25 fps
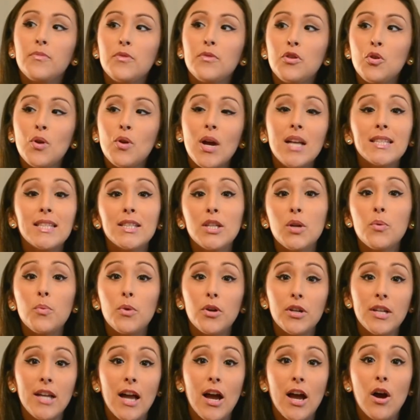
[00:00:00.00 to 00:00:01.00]
You guys didn't
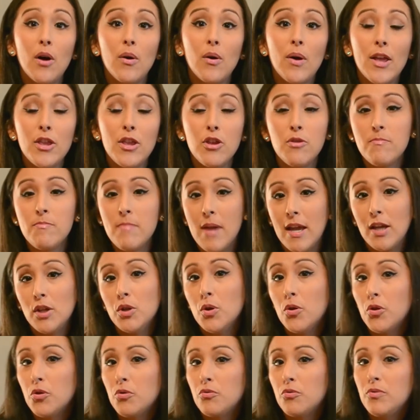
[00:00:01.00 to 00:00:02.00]
work out and you may
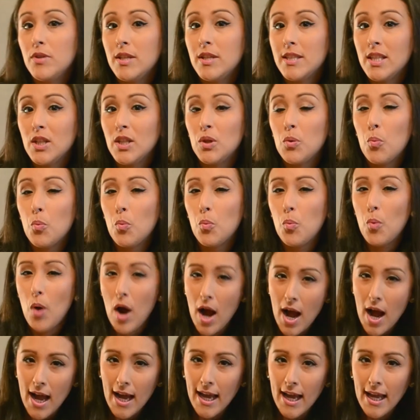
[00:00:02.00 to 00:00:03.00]
know the reason
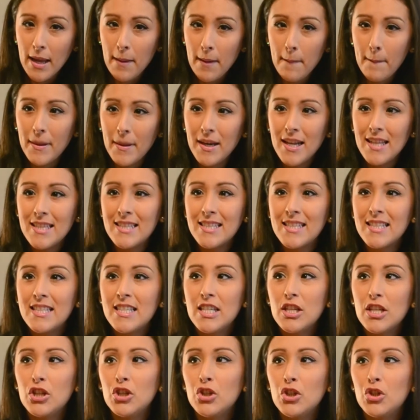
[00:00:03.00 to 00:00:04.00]
why, but it's
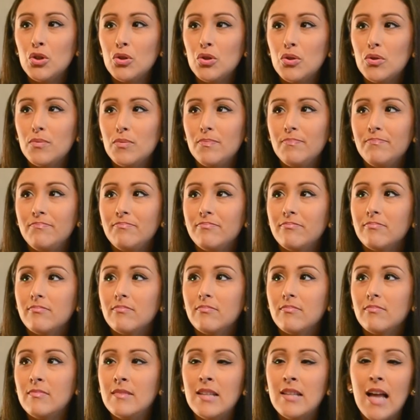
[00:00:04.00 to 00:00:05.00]
still
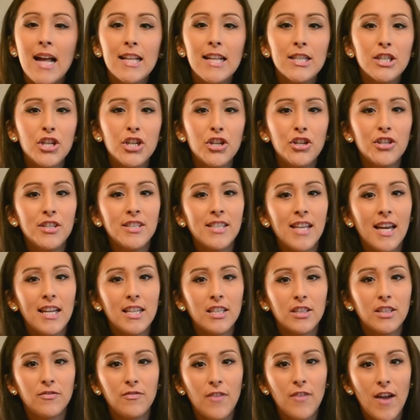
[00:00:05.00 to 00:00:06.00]
not to your
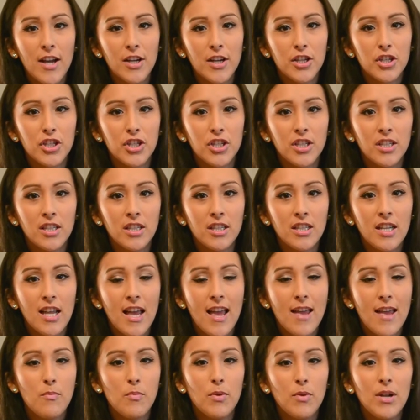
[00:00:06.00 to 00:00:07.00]
satisfaction.
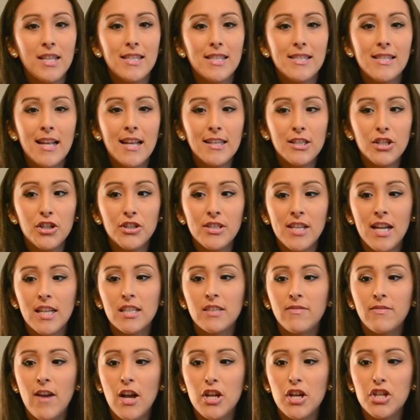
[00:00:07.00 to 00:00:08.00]
And when it's not to your
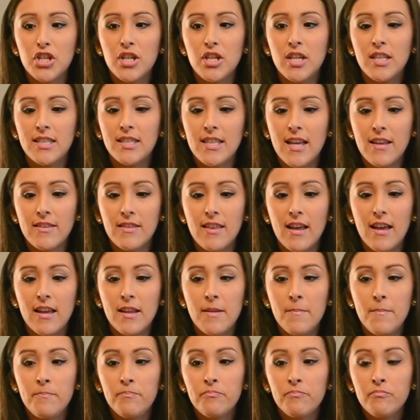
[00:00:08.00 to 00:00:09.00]
satisfaction, it's not that,
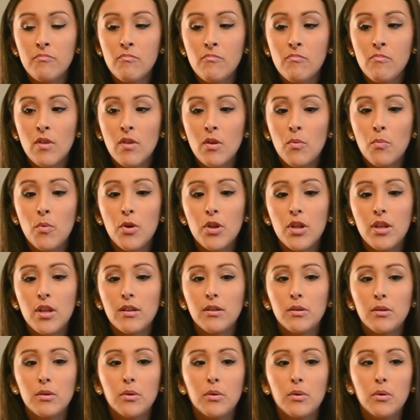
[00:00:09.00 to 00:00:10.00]
wait,
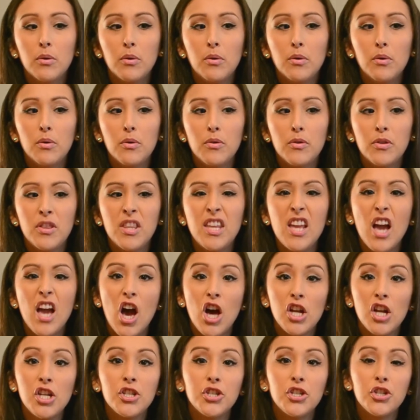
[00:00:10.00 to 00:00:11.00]
the
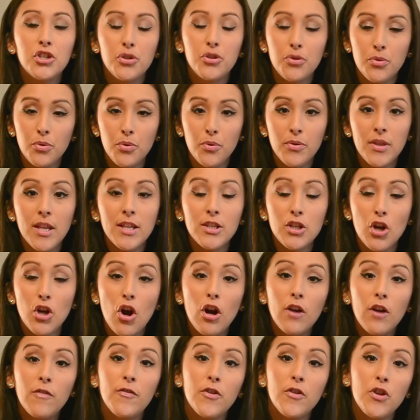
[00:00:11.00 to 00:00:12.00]
honest truth, it's
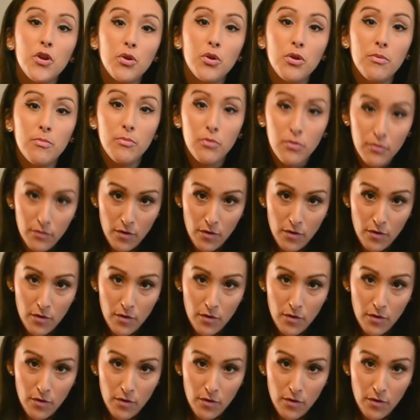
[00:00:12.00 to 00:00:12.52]
hard for you to move